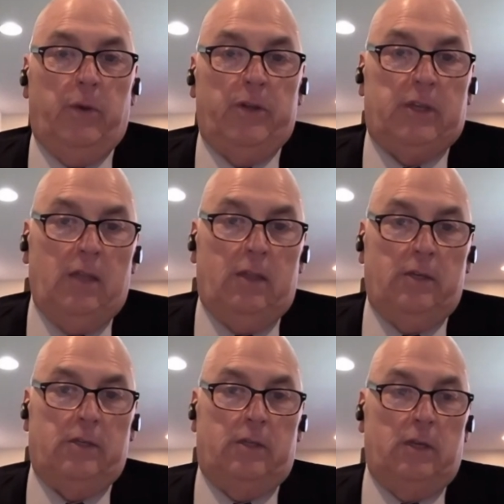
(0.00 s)
And then we take
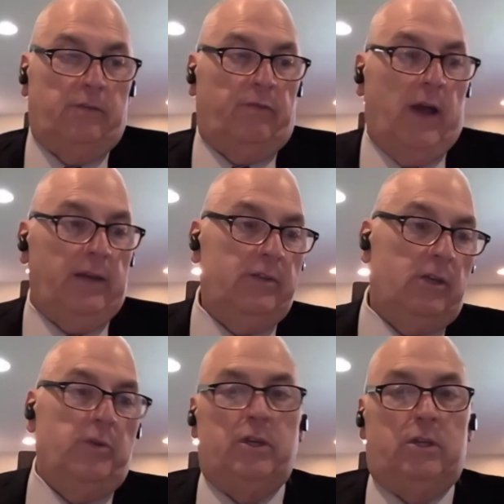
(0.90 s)
these
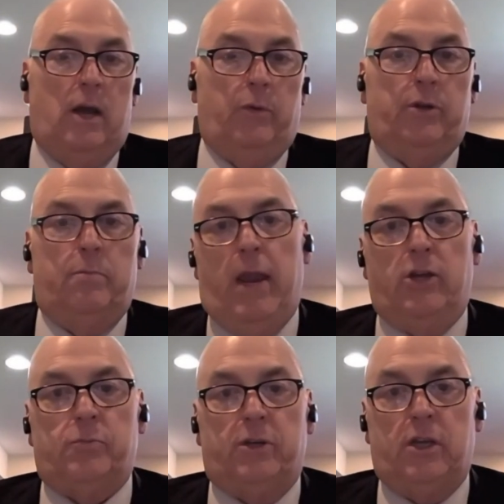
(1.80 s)
findings and we sit down with their
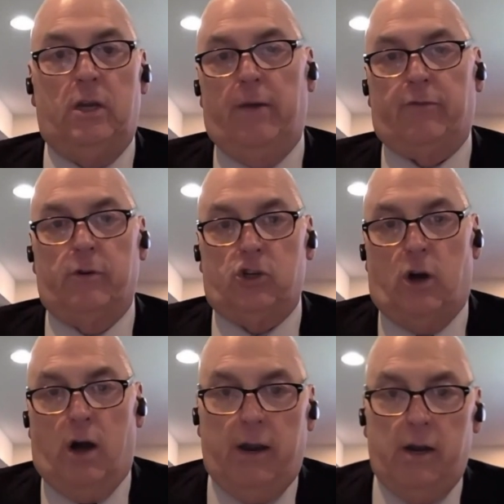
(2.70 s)
management team after
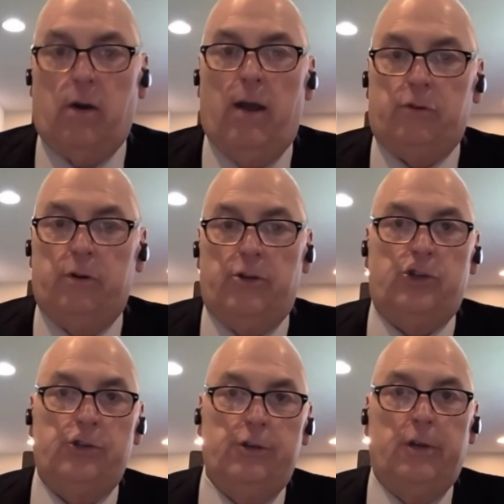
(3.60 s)
each audit or after
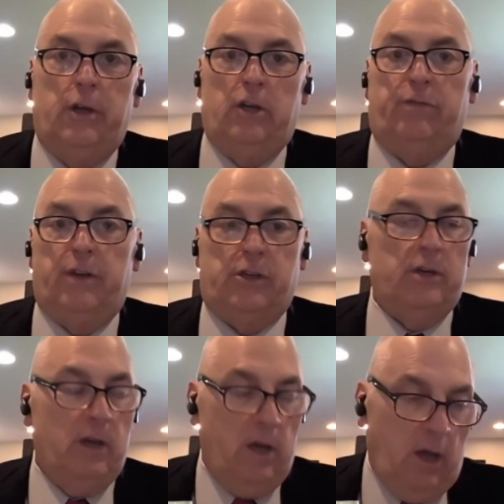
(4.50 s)
each
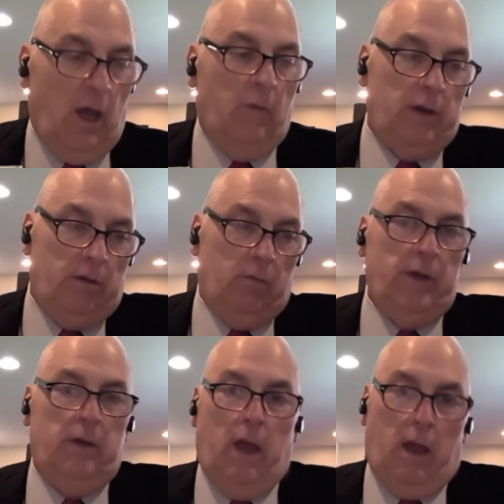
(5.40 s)
visit. And
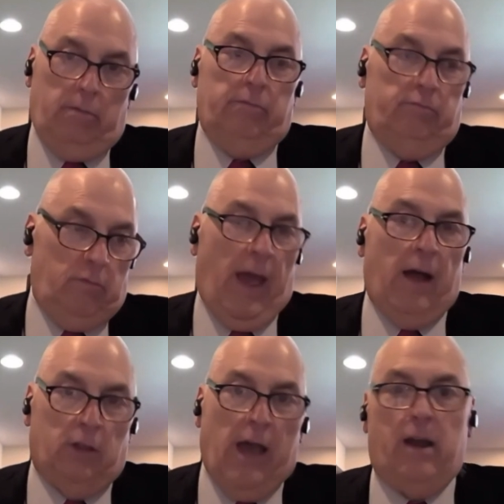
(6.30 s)
we
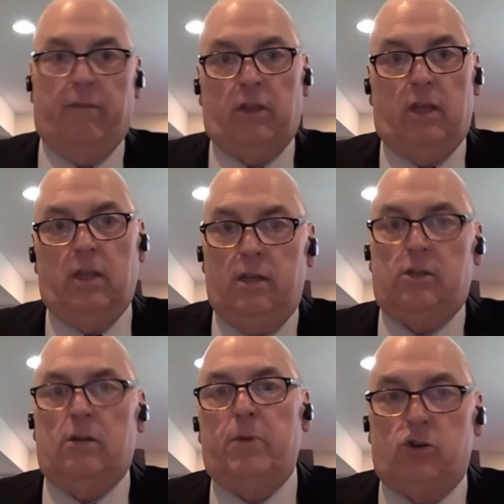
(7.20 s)
outline everything that
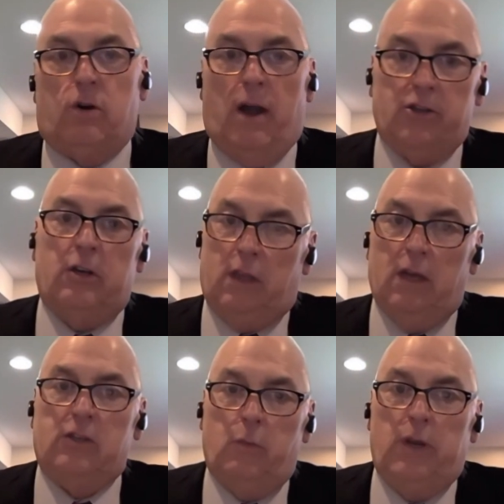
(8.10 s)
needs to be addressed and
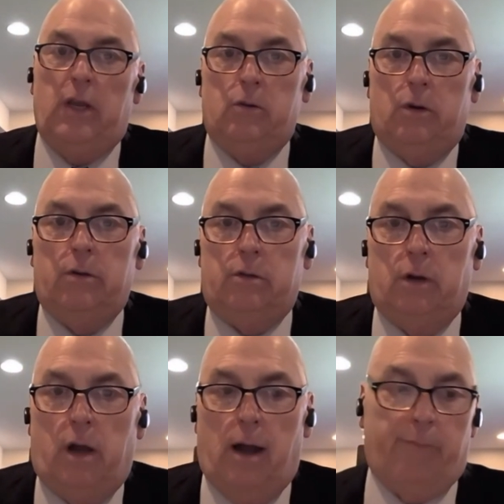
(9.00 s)
things that we need
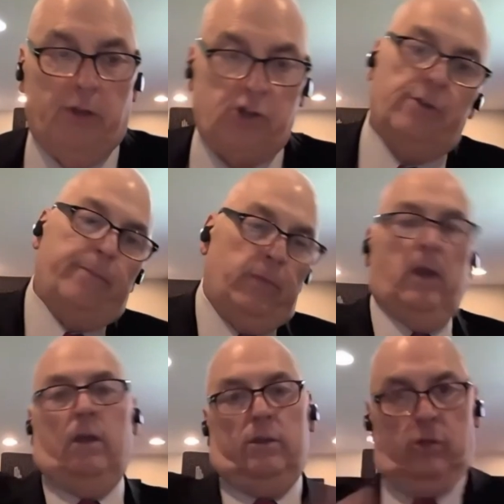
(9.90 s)
to accomplish,
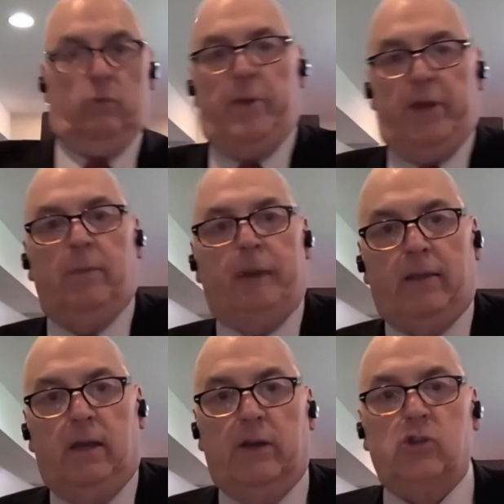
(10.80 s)
so that when we come
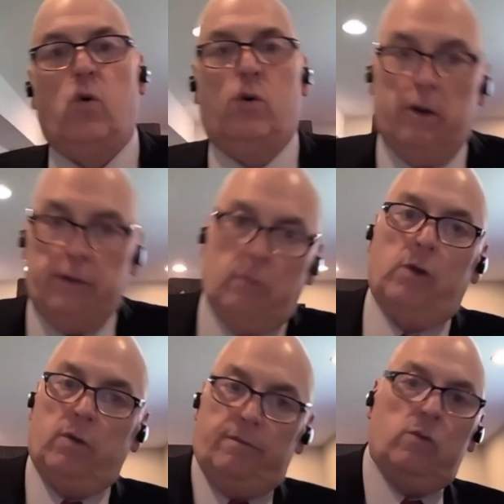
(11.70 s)
back the next quarter, then
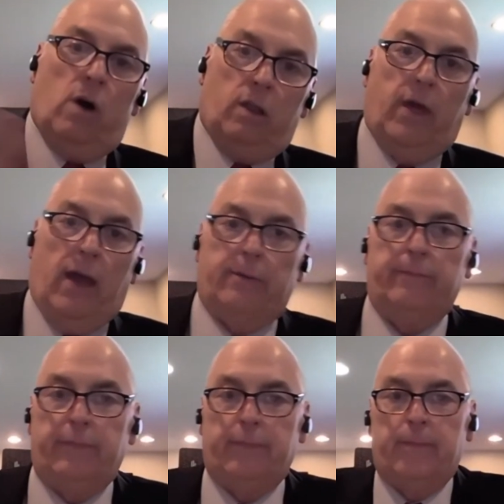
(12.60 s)
we review all of that.